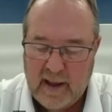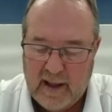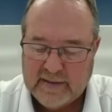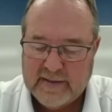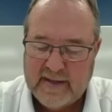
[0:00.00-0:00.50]

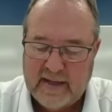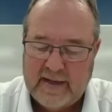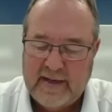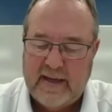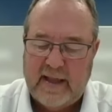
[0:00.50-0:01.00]
I
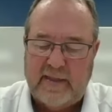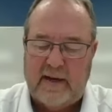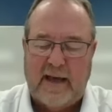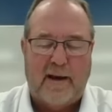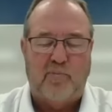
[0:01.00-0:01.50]
study in the
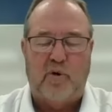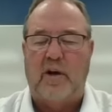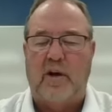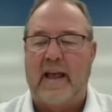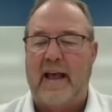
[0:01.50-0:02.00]

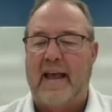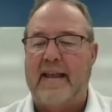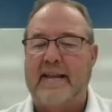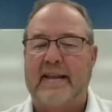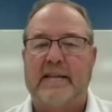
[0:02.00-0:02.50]
library.
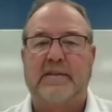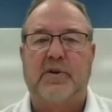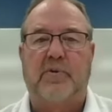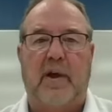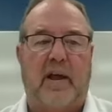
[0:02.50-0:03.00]
A is
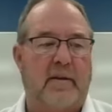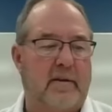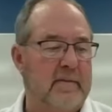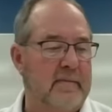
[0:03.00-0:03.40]
correct.